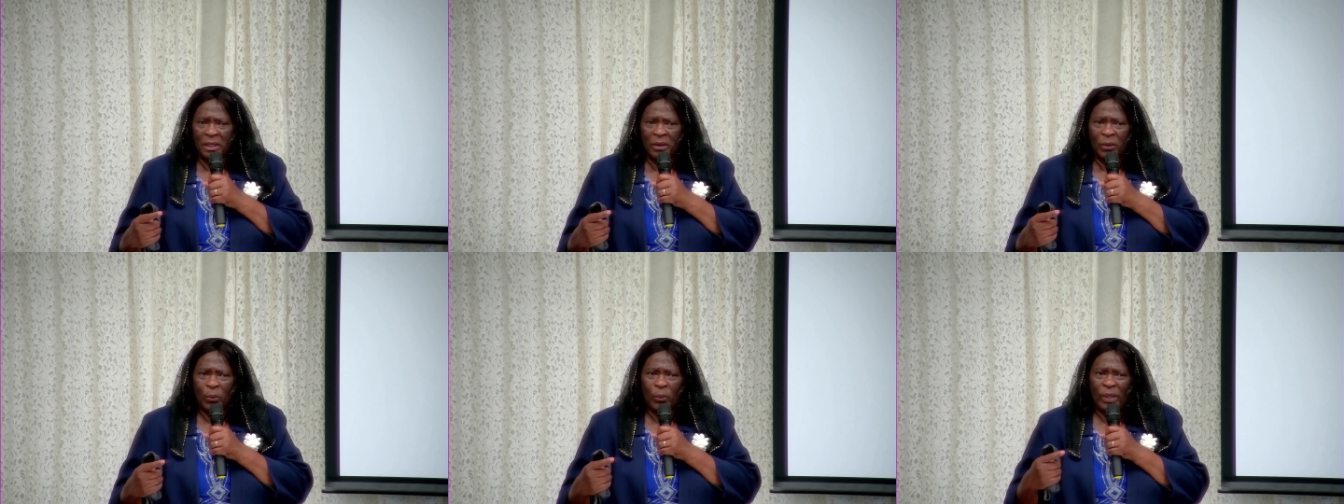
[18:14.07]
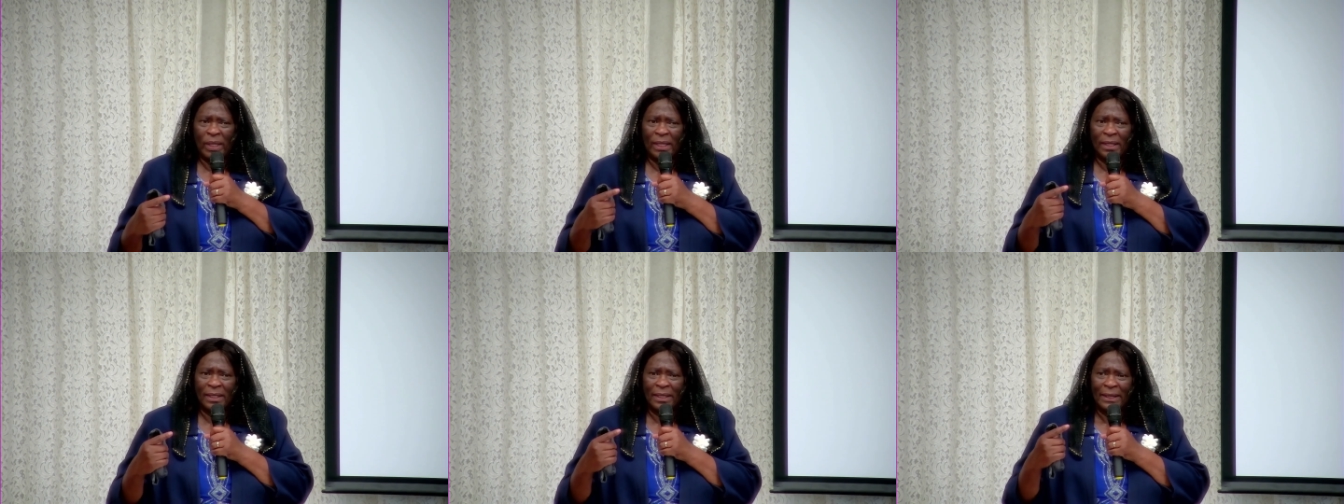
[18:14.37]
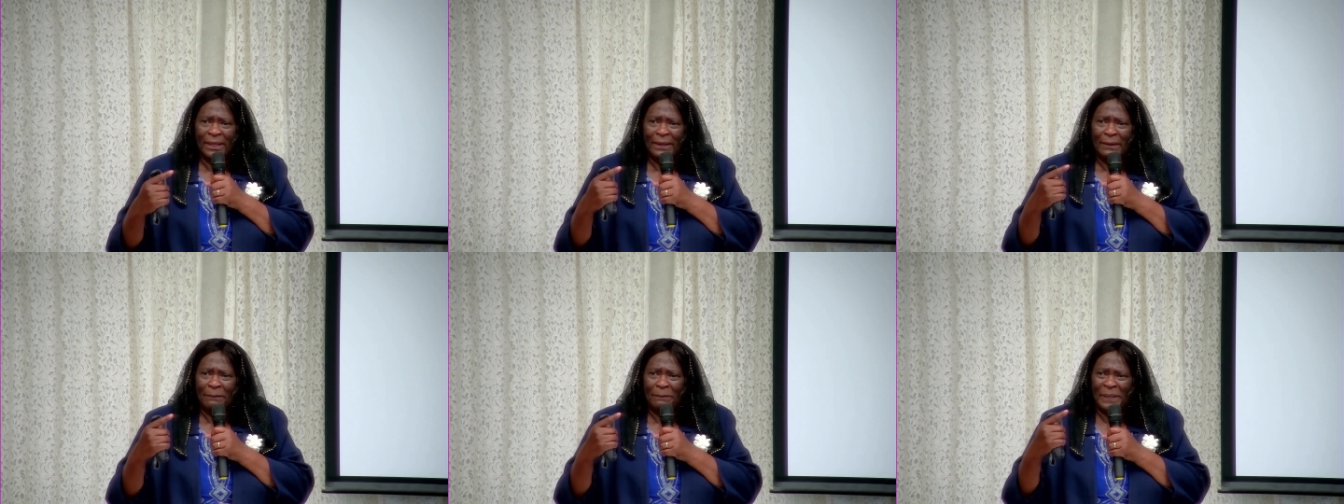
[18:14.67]
will
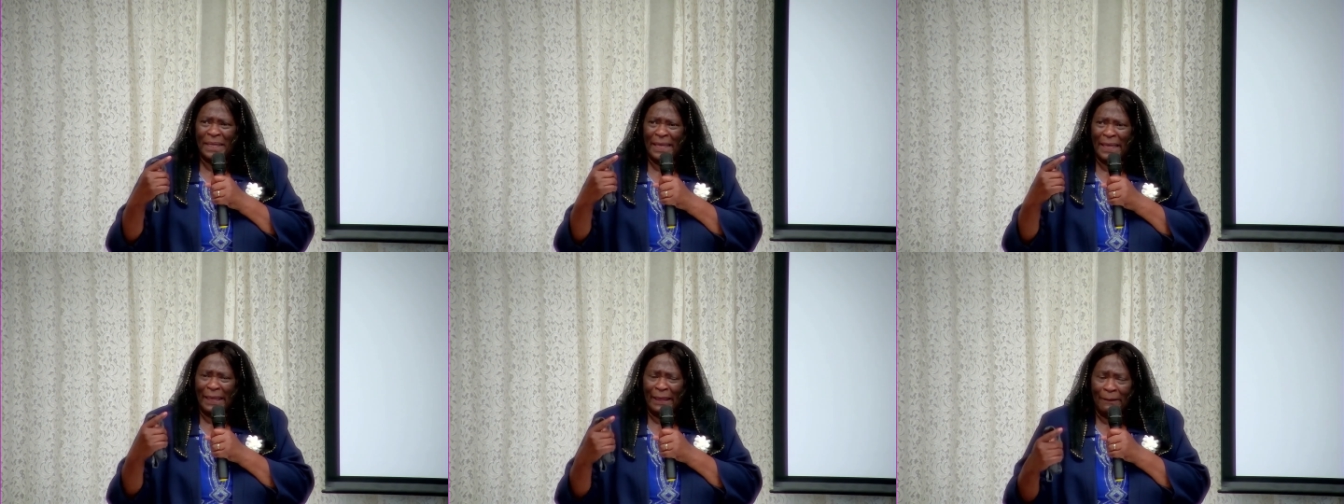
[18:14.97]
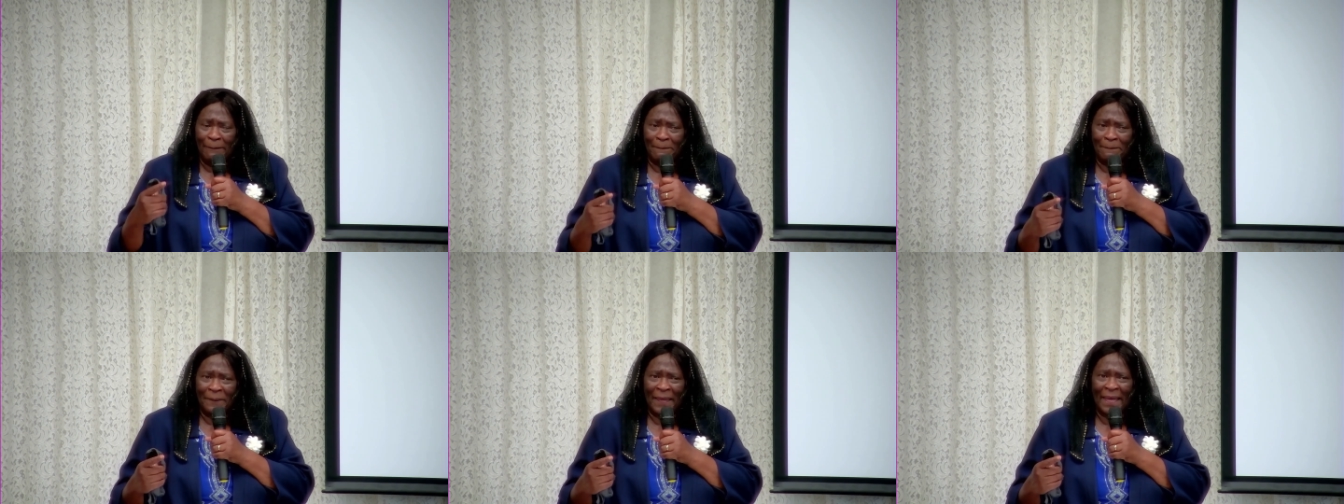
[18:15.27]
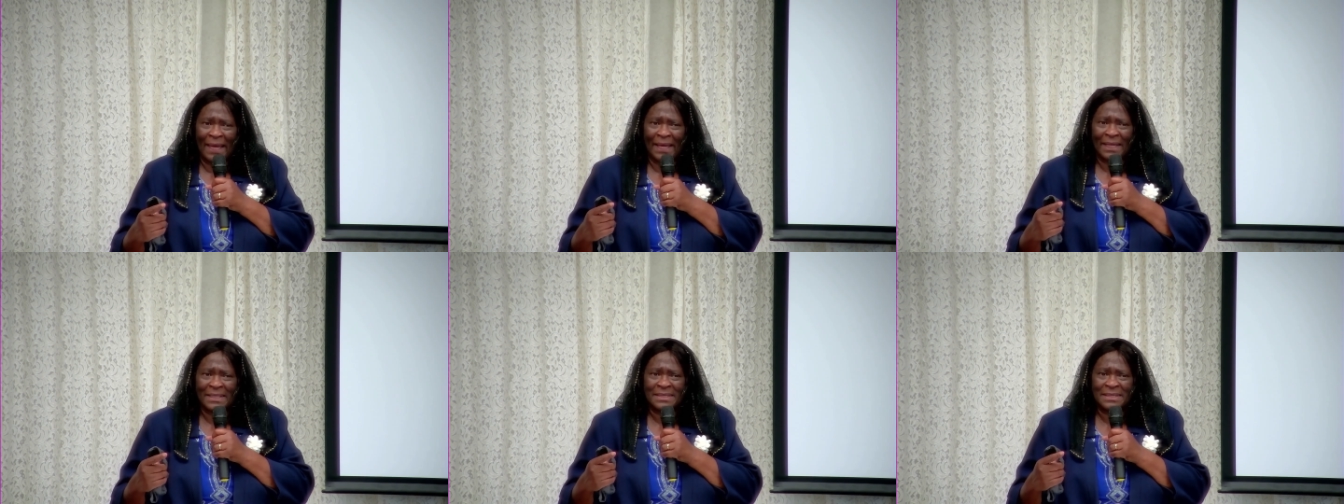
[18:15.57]
be
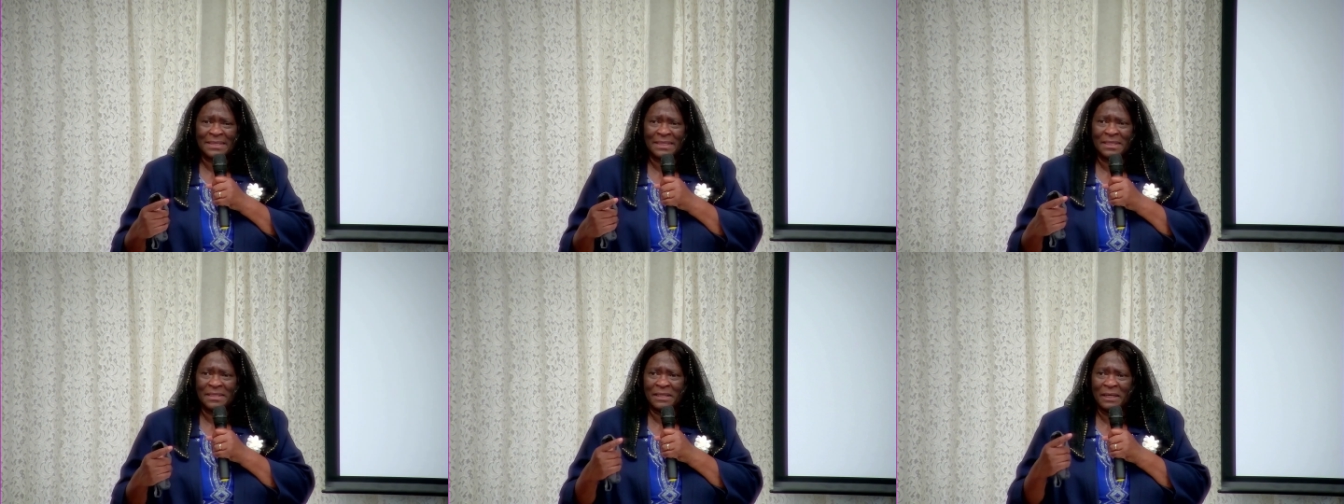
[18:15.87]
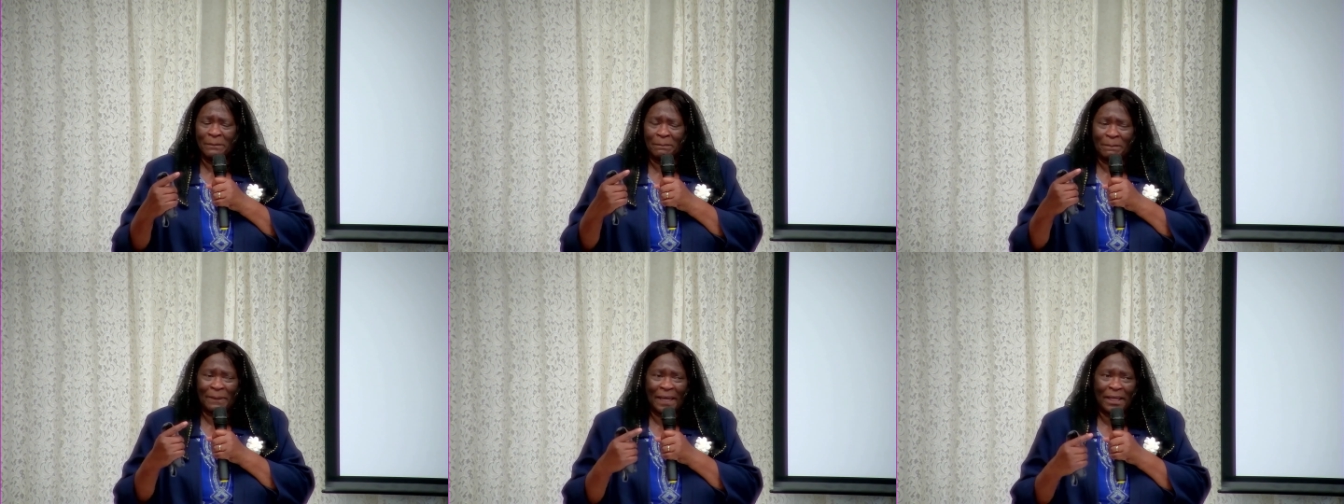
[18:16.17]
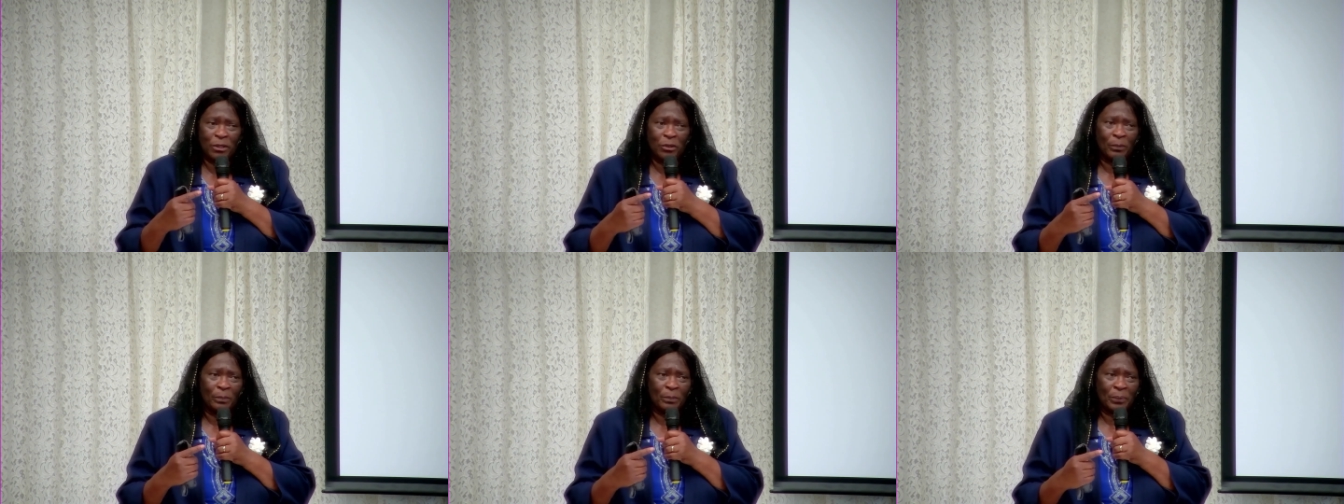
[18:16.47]
impacted by
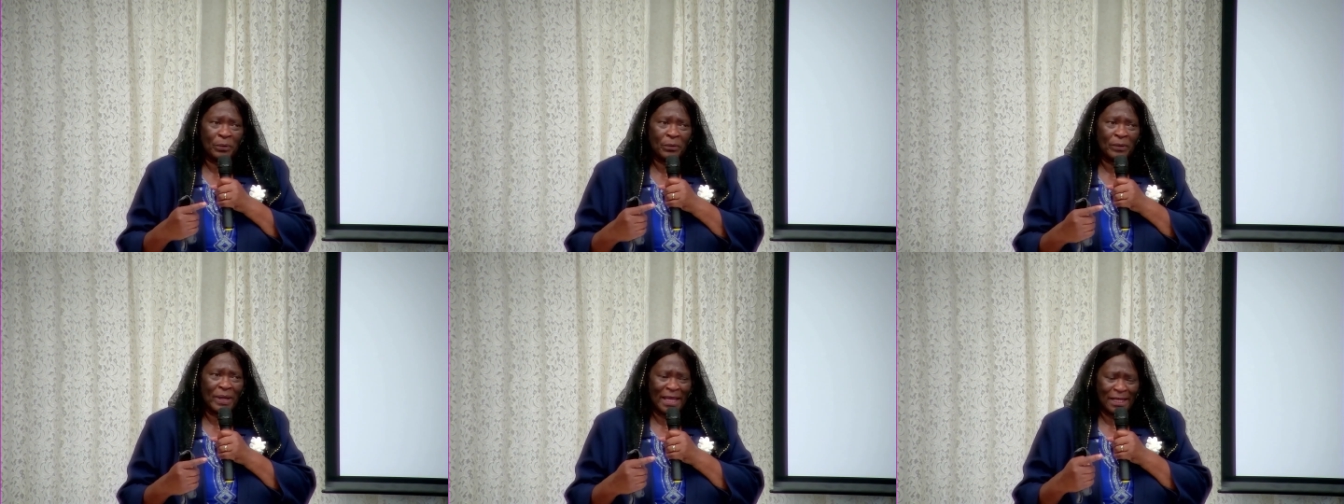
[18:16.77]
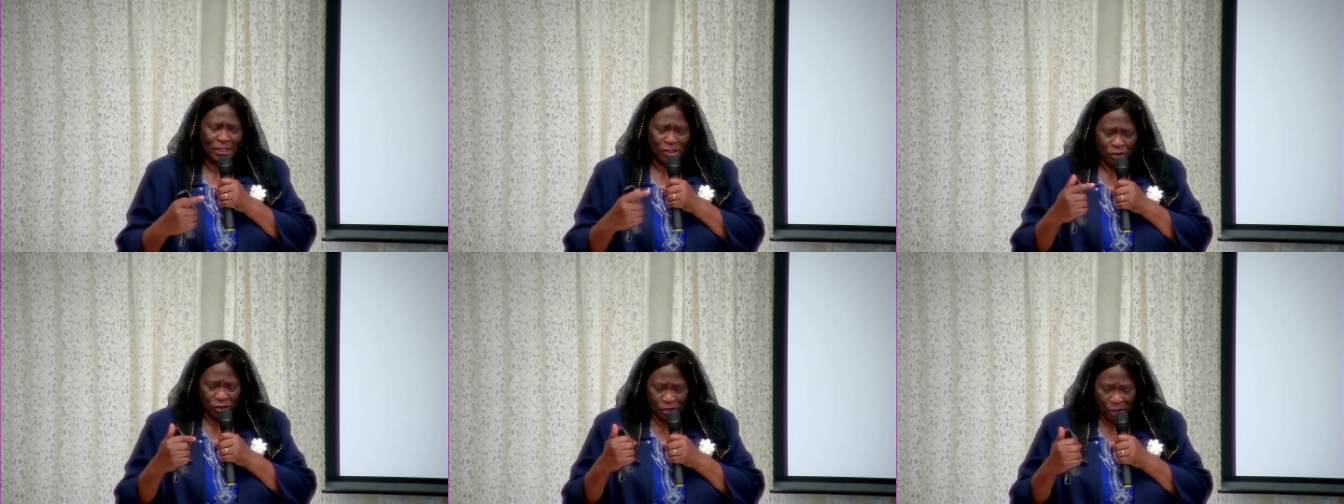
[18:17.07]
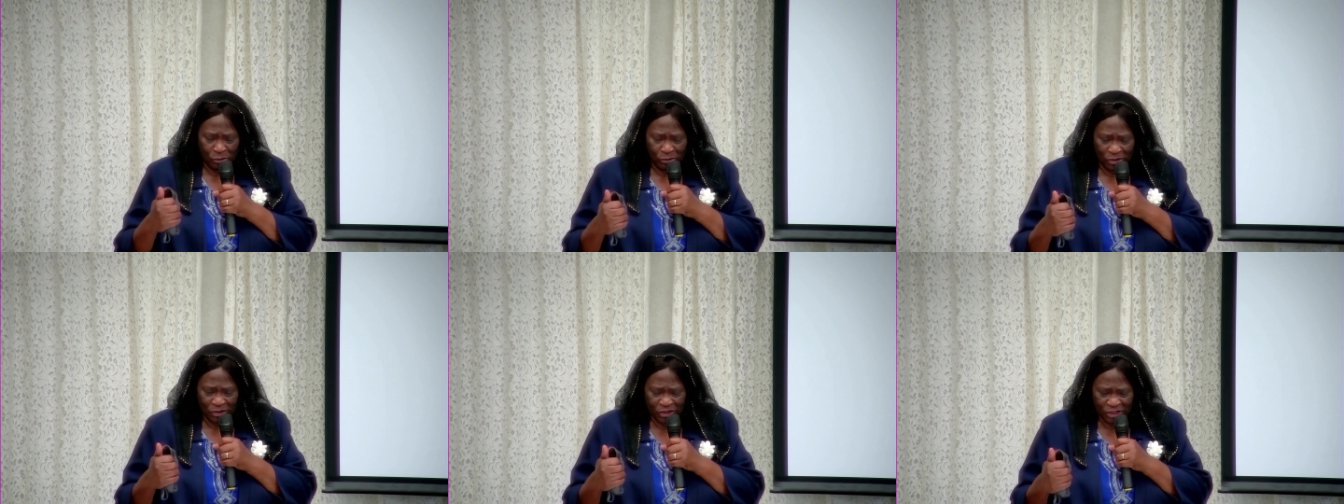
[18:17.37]
your prayer.
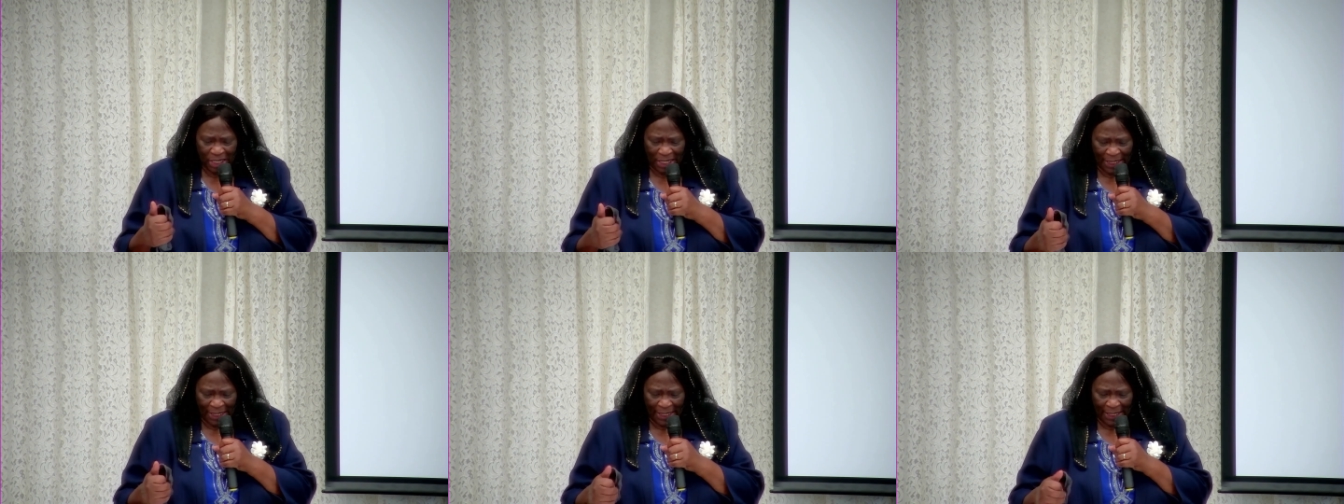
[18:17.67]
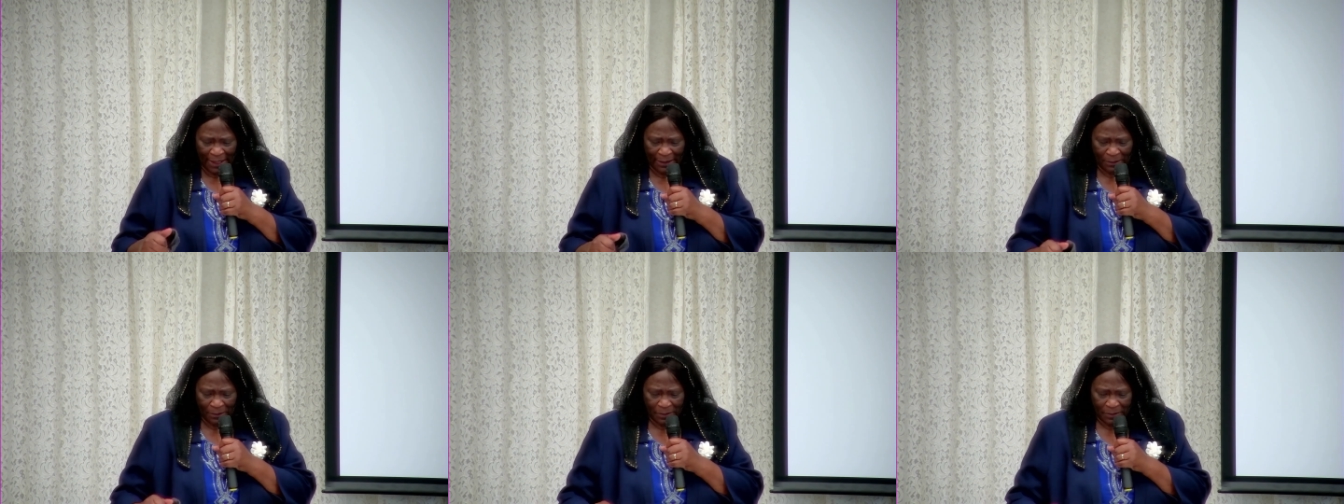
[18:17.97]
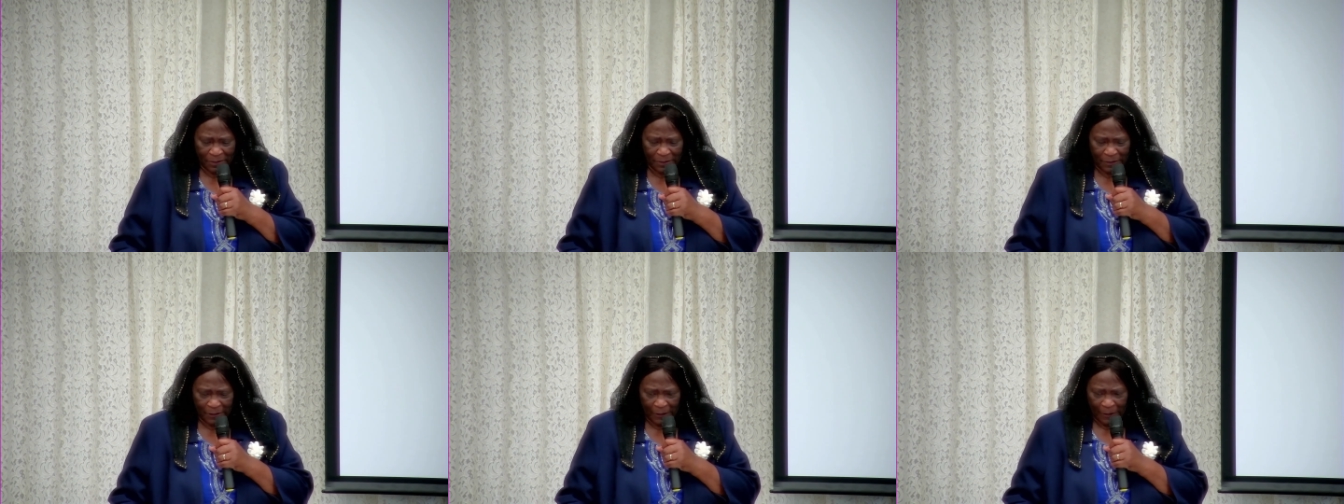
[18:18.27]
Don't check out.